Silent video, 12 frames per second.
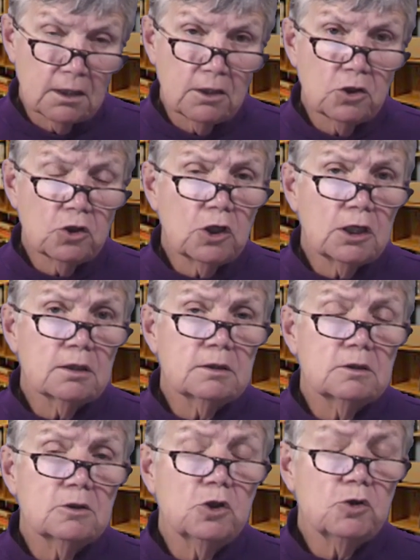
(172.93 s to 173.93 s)
You,
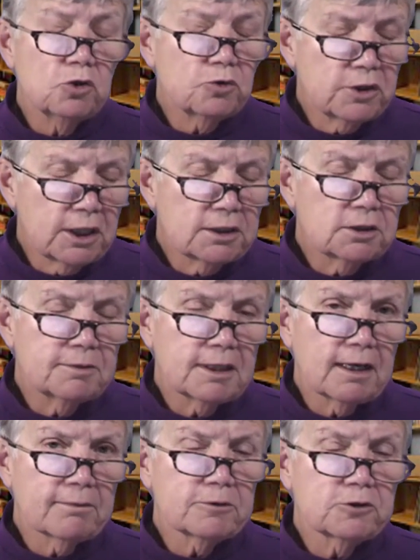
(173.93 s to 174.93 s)
you need to be
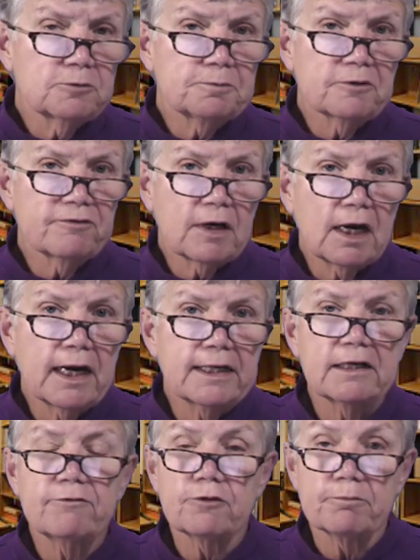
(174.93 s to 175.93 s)
able to
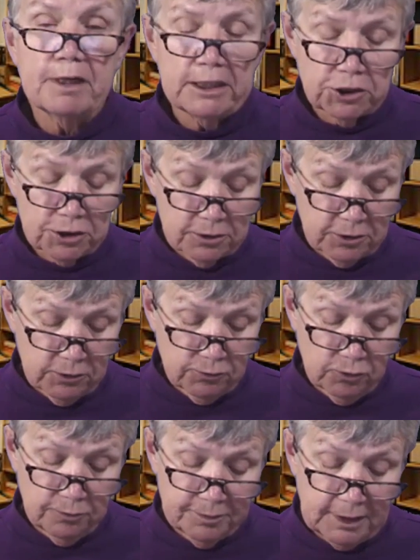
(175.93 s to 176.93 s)
provide information to the
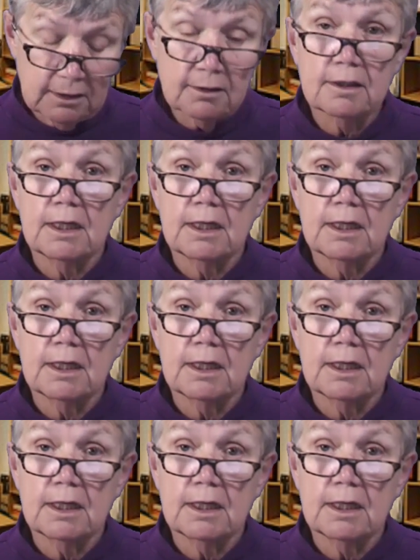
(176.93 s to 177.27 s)
group that